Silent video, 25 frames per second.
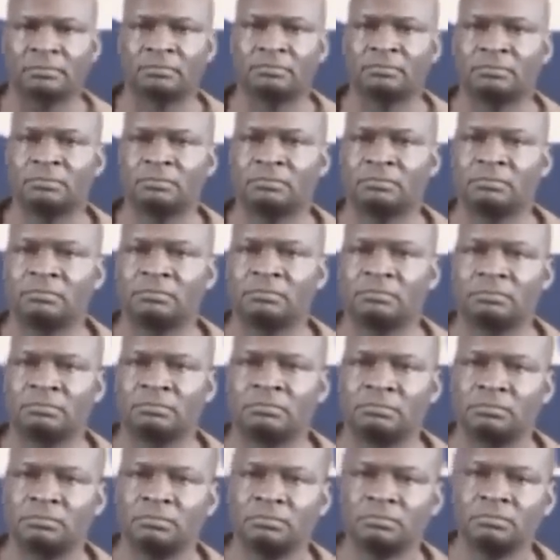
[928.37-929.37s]

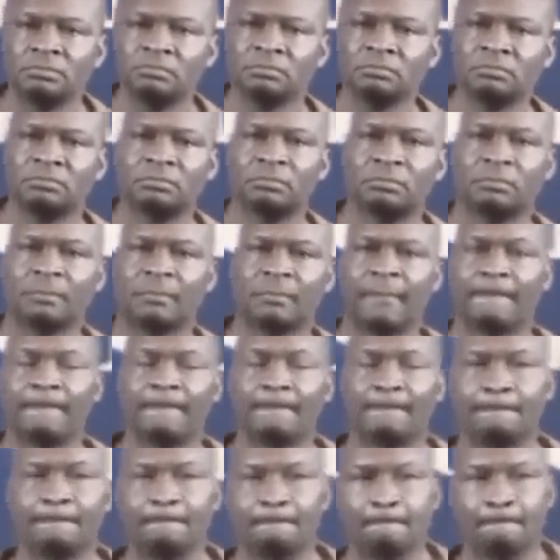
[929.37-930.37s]

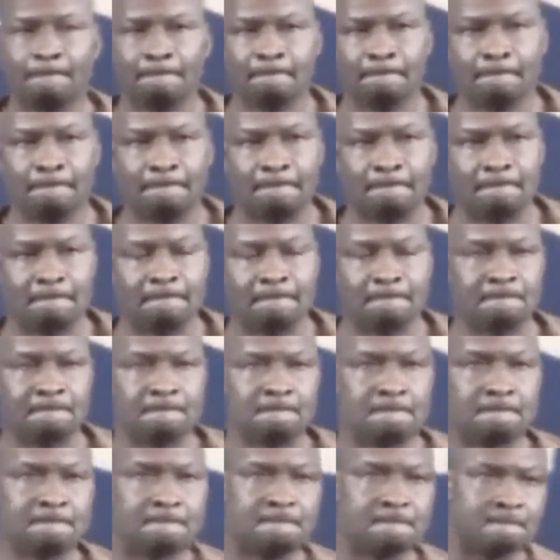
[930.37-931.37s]

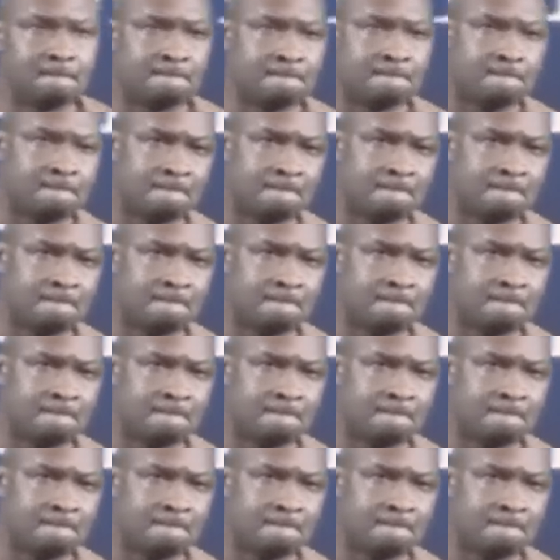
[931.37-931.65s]
[no speech]